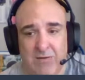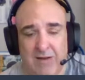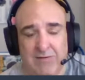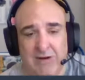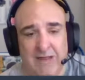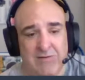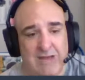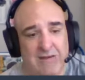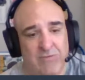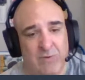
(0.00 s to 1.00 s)
I try to
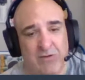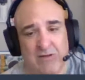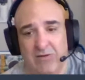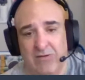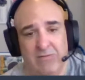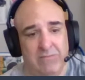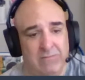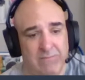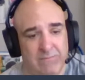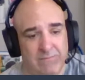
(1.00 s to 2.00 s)
educate you on like the
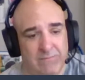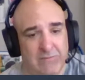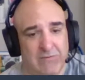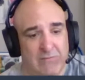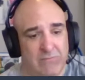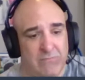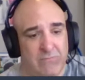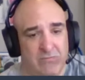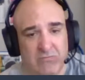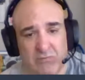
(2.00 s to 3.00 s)

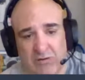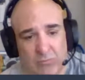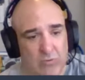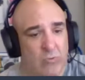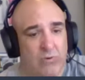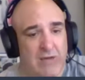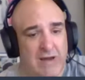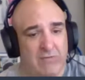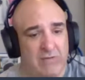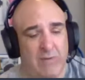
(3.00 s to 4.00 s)
street, the real world
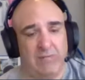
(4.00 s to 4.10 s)
kind of stuff.